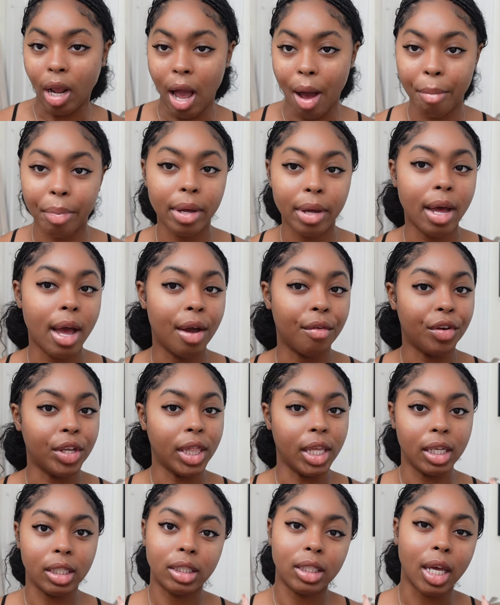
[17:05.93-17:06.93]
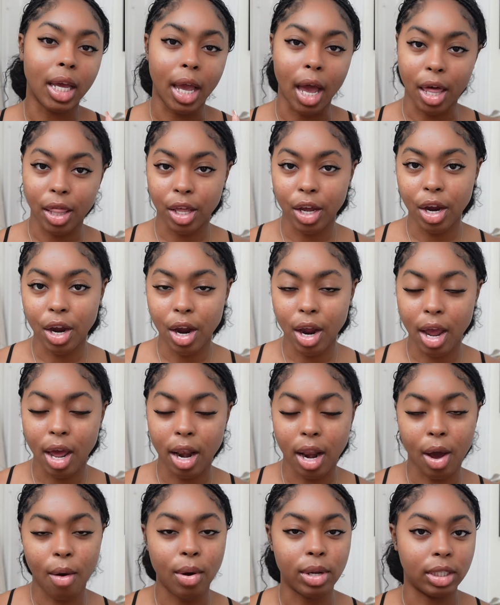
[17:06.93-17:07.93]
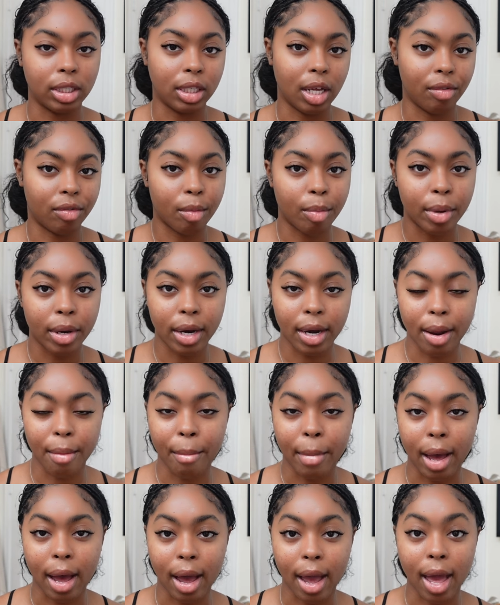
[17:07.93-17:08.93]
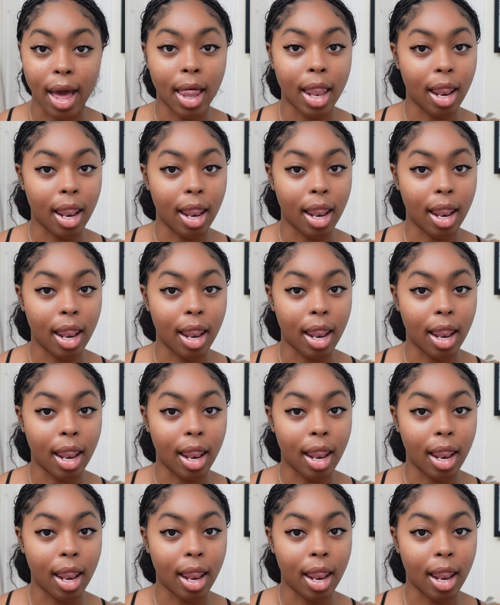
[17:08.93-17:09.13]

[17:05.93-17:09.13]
i put everything together and now i just have to put it in my